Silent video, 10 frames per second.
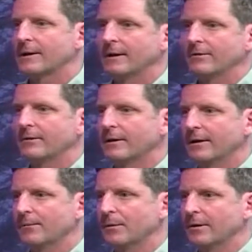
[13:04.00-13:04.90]
can't do that
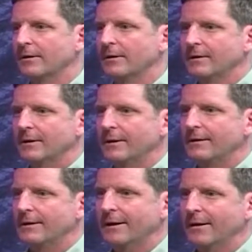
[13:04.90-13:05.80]
anymore, and I
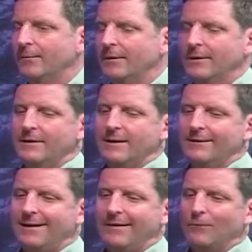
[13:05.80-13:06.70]
need help. And
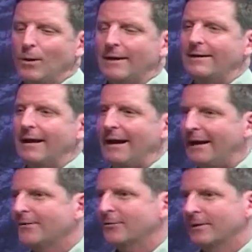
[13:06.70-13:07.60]
not wanting to
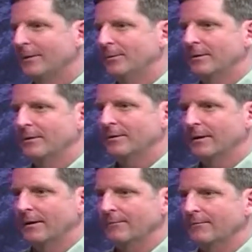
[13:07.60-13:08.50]
ask for help all the
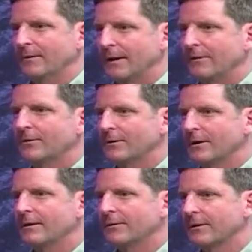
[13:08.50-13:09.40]
time. That was
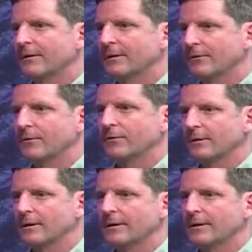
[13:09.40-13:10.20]
another thing that he was really...